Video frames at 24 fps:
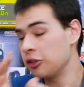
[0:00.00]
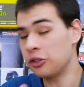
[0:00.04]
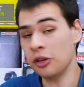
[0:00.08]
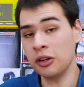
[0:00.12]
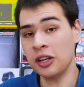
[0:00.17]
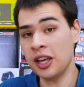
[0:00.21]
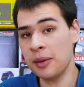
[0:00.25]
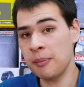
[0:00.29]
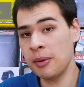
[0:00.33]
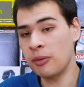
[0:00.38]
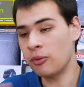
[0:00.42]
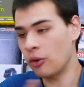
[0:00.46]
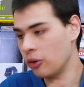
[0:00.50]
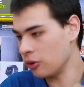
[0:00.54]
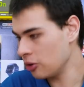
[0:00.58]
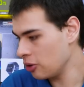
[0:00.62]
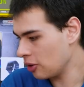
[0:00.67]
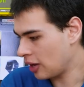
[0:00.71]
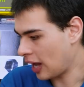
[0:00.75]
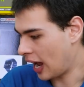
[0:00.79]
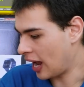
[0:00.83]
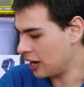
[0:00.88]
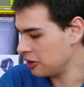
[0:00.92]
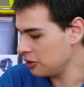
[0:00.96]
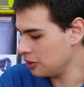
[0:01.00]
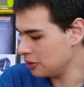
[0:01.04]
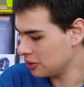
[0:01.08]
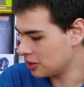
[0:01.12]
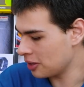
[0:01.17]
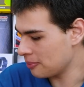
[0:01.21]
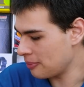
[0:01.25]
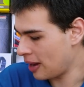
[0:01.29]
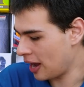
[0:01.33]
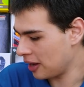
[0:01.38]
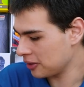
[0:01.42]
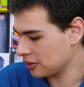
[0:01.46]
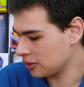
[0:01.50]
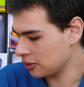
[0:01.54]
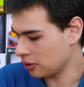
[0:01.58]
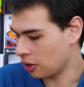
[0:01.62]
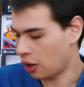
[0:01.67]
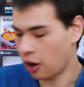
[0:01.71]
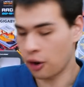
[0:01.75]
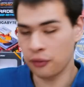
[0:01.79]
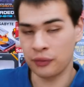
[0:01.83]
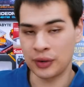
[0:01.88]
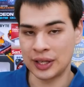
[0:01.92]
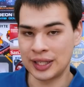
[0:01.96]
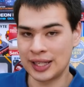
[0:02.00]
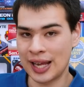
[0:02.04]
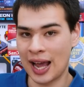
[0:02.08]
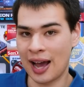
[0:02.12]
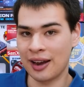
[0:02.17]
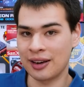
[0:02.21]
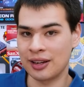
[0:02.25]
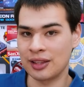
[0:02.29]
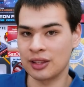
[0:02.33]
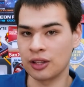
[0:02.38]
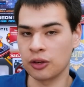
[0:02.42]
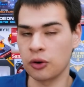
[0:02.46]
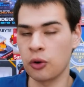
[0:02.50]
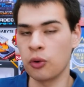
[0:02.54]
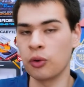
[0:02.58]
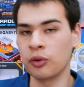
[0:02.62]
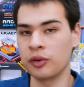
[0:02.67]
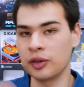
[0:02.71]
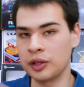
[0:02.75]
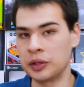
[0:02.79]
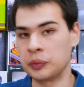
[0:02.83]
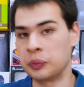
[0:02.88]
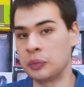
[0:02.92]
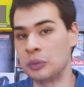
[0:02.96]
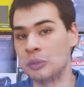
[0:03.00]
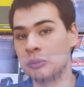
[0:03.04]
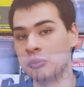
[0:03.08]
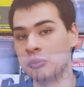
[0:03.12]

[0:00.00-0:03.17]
Don't get me wrong, you can use the mouse and hover down in the corner and it will